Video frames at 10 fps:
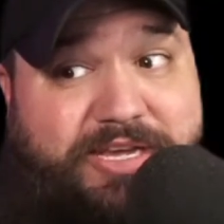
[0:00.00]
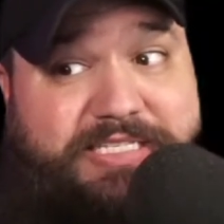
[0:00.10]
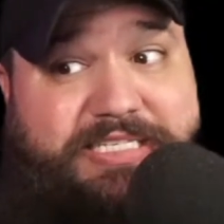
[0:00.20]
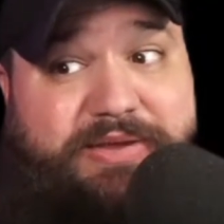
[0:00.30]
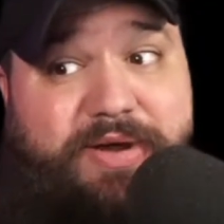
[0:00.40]
can
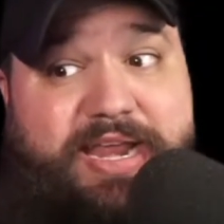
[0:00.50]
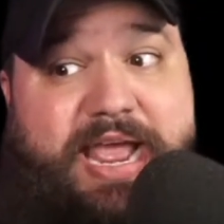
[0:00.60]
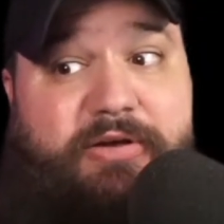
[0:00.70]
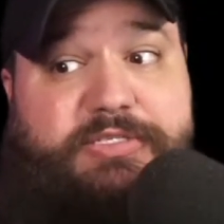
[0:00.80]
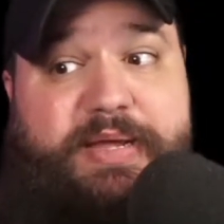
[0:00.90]
see right
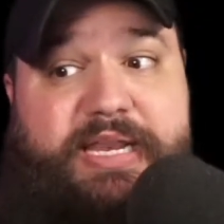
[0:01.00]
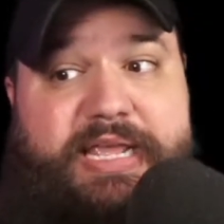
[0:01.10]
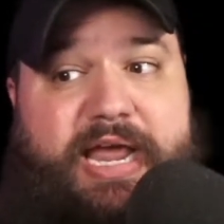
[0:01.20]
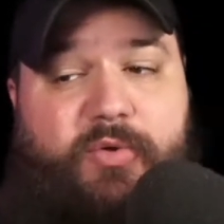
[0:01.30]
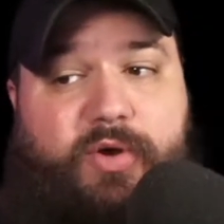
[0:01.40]
now it's being
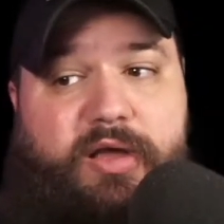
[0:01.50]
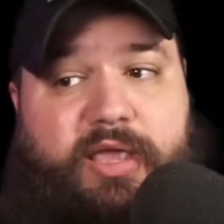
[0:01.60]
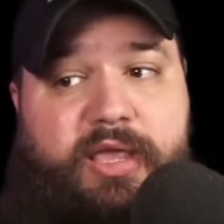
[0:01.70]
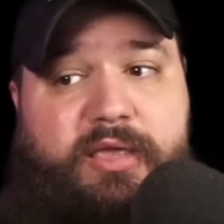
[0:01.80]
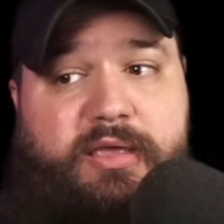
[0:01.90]
kind of
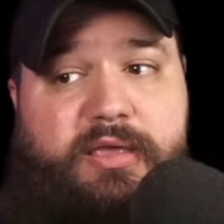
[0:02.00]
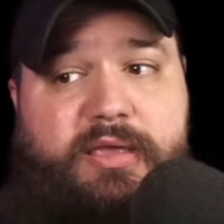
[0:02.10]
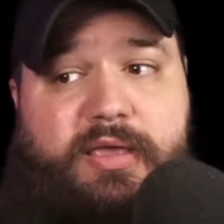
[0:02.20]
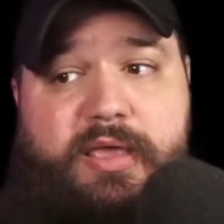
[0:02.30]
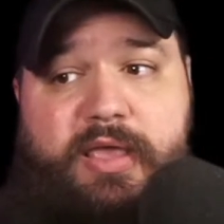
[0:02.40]
wonky.
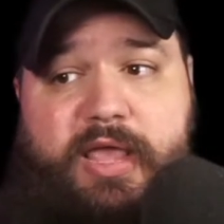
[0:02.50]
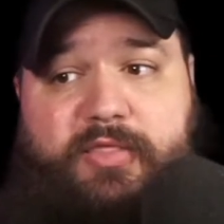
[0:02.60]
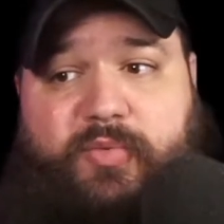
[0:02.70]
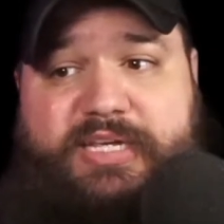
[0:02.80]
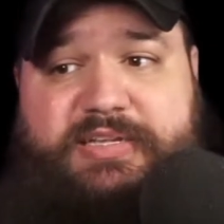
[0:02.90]

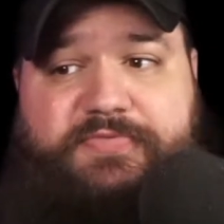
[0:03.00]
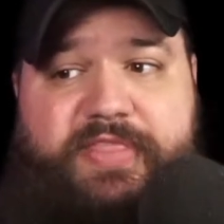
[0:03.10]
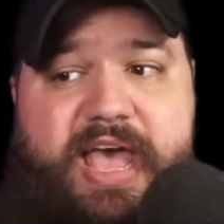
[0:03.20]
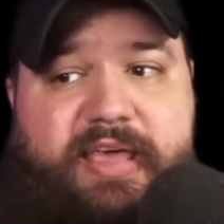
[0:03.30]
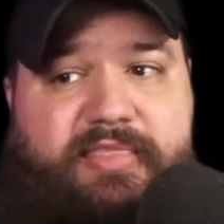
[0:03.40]
And the reason for
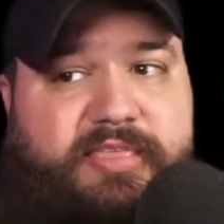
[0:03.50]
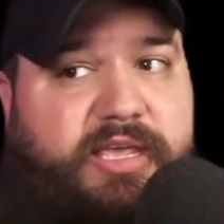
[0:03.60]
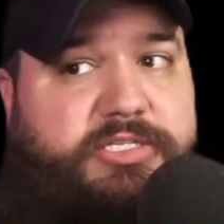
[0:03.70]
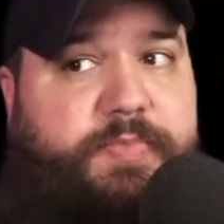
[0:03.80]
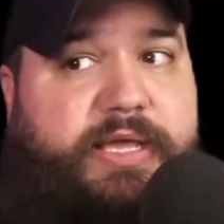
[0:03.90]
that, I
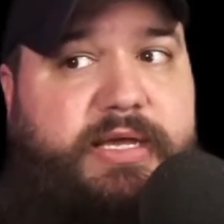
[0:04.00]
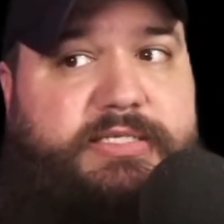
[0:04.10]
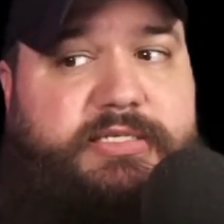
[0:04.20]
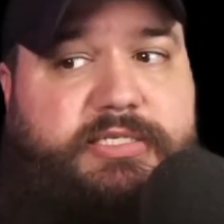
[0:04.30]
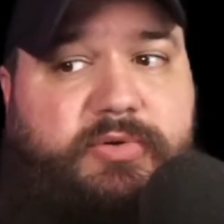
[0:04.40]
think, is
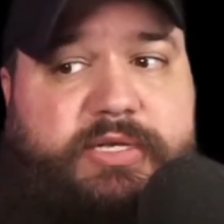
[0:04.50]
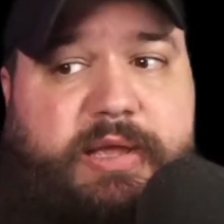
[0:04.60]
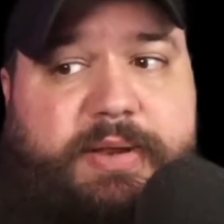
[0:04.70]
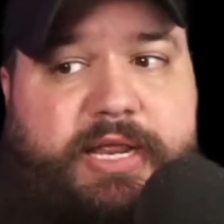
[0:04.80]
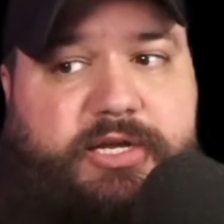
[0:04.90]
because it's so
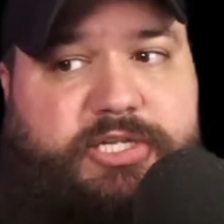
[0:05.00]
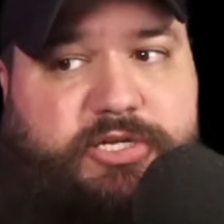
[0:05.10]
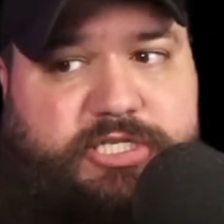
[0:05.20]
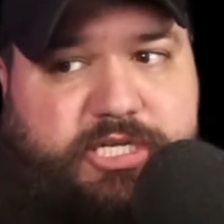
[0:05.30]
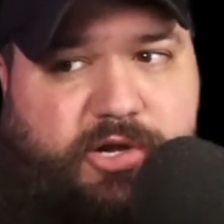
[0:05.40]
dim in here. So
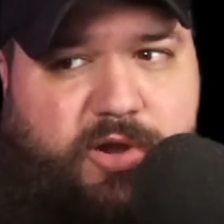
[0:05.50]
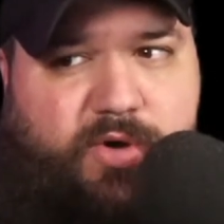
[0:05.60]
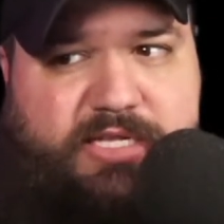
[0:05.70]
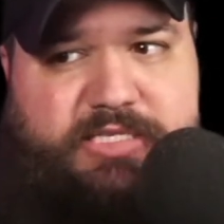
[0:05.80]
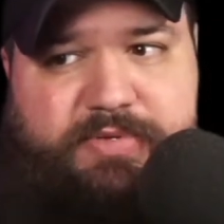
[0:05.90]
you're still gonna
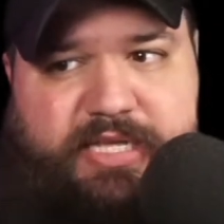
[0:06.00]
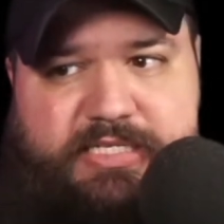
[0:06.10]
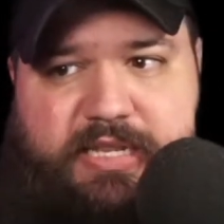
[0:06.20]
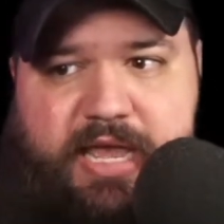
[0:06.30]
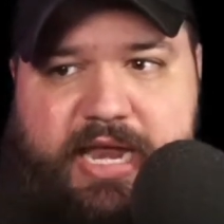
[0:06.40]
want some
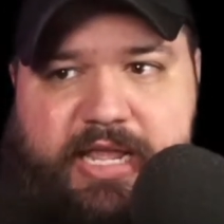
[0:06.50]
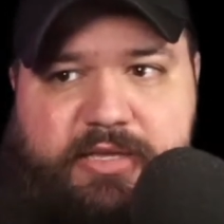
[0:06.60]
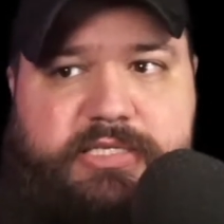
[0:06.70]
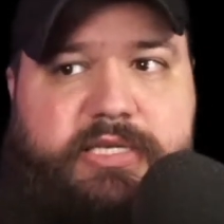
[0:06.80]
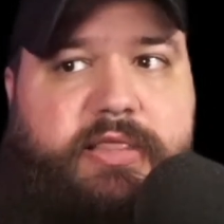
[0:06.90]
decent lighting.
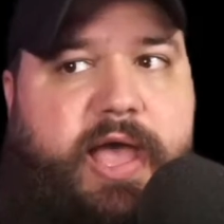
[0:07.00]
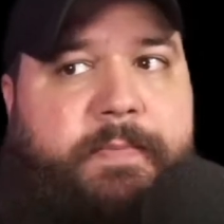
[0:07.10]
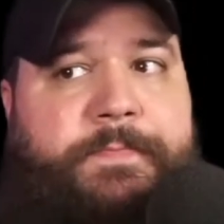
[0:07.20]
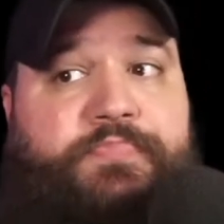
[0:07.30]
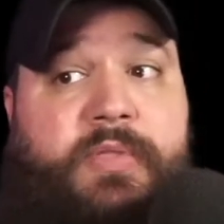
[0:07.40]
You see
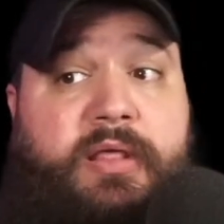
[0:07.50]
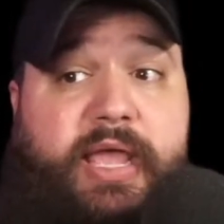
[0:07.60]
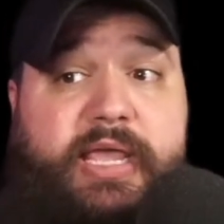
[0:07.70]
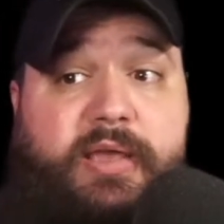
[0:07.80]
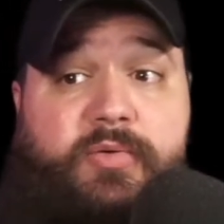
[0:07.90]
that?
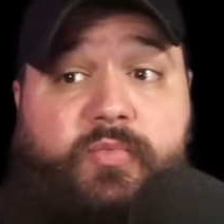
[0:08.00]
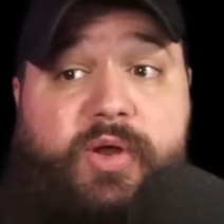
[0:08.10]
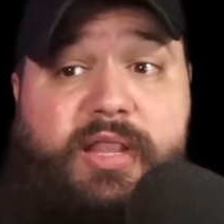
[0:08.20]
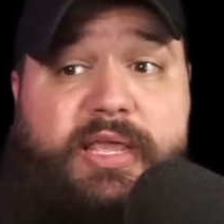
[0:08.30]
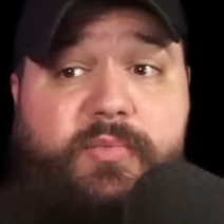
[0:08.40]
Like,
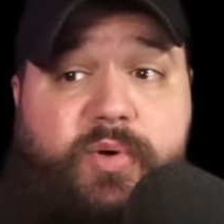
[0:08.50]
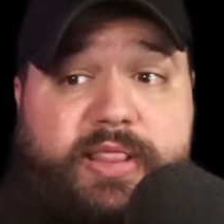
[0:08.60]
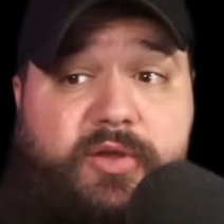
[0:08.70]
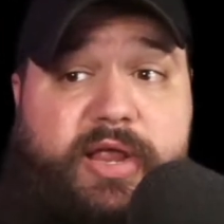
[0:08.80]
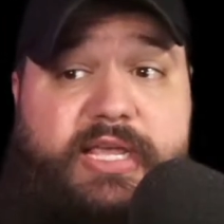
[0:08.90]
really,
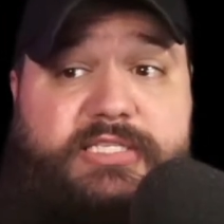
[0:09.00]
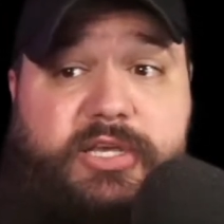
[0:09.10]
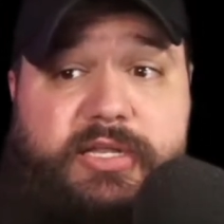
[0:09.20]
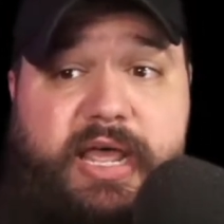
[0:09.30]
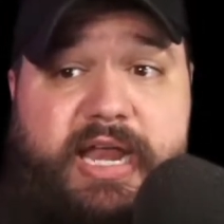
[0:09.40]
when there is
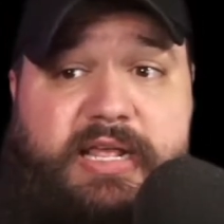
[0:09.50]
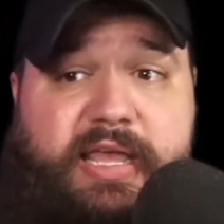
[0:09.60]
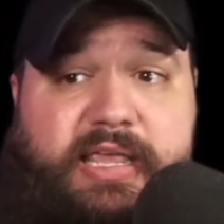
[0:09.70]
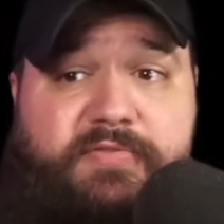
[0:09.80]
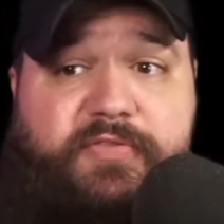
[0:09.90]
good lighting,
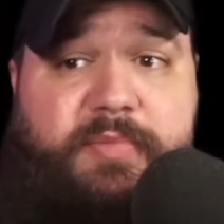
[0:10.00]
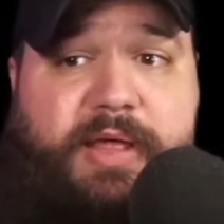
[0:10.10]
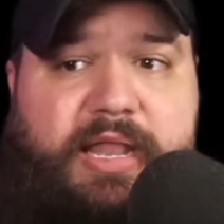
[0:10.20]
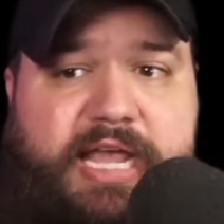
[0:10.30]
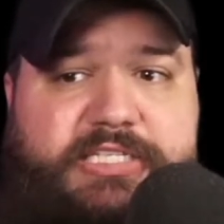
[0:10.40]
like in front of
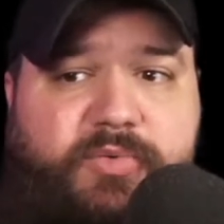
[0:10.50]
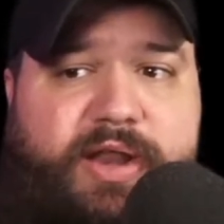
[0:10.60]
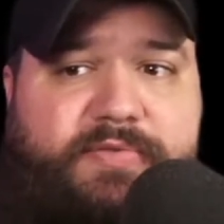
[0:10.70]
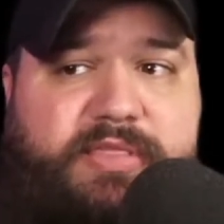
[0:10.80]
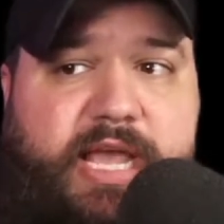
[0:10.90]
my lights or
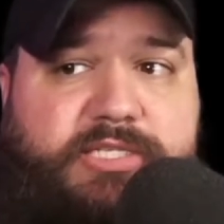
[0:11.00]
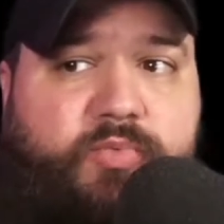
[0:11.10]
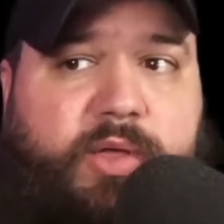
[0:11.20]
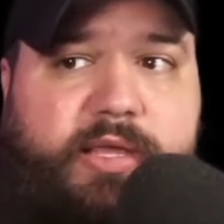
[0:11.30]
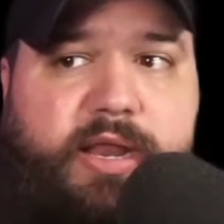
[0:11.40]
whatever, that's
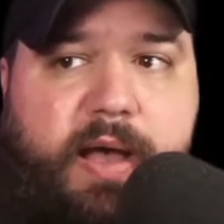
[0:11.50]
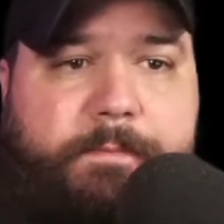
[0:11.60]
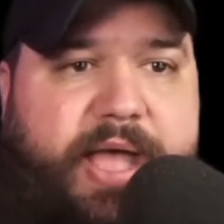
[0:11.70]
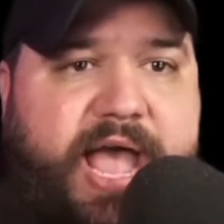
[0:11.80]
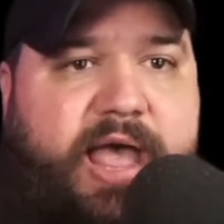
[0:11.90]
really
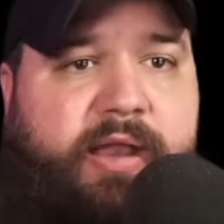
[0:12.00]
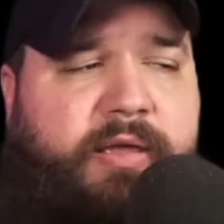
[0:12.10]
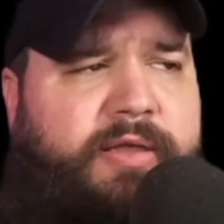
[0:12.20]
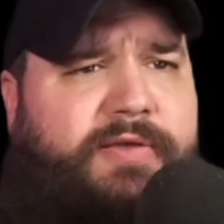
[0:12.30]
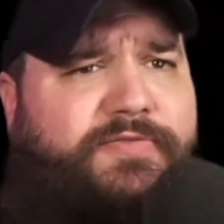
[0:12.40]
not bad
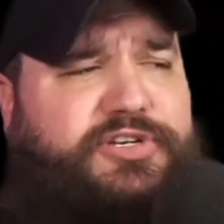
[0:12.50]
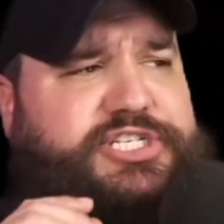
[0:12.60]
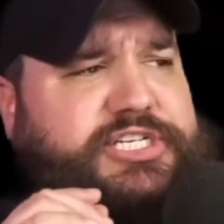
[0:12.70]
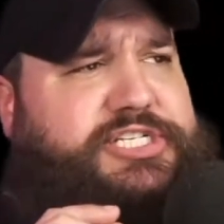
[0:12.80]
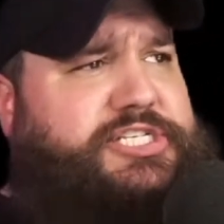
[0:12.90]
for
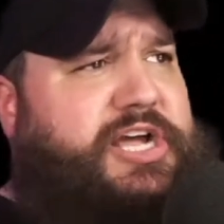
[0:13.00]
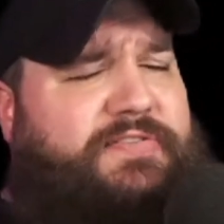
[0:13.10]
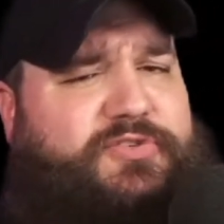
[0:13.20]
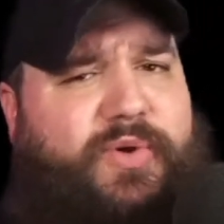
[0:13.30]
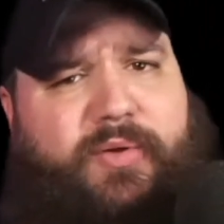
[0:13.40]
just
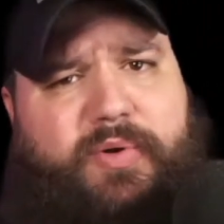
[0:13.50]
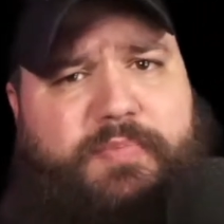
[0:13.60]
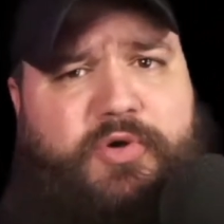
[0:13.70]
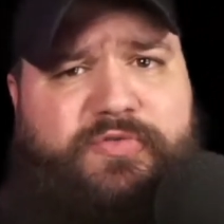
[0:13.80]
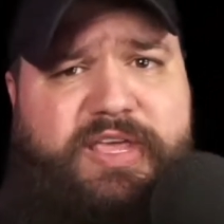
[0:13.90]
software
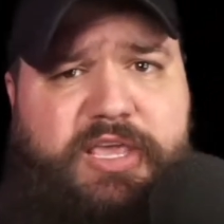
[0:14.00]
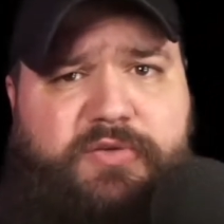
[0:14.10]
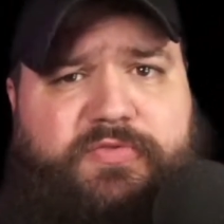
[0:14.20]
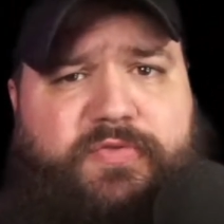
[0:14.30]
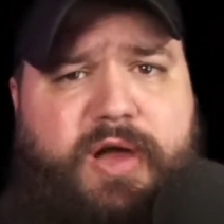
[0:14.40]
removing
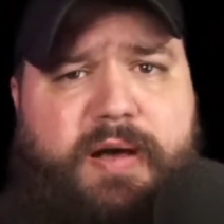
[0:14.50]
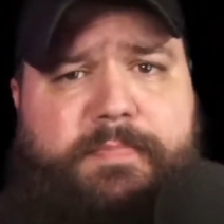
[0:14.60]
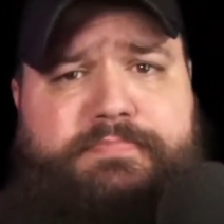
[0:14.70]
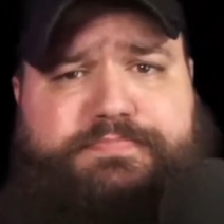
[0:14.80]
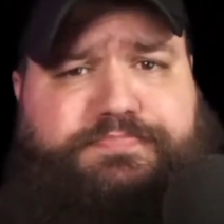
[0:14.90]
you from